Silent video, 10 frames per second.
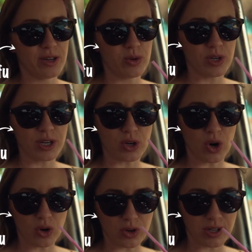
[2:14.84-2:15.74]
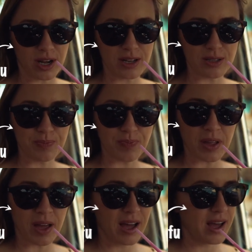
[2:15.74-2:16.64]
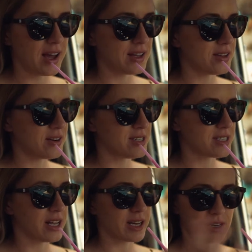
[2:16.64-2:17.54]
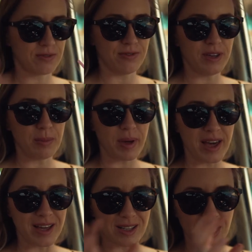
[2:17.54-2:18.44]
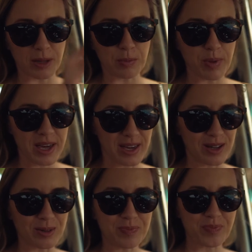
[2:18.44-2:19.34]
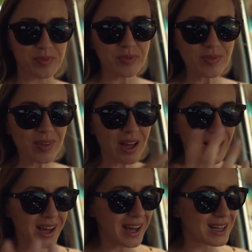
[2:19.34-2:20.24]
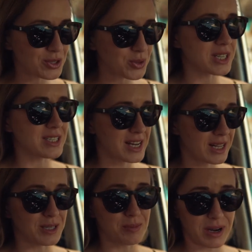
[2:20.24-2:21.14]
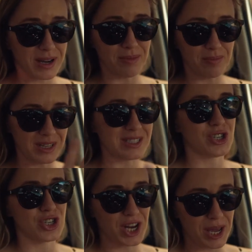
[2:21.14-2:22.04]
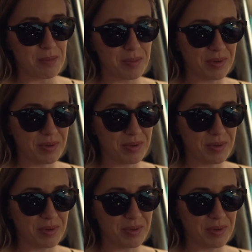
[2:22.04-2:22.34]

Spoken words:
unique coconut, and there is like a female and male, and you can tell it by its shape.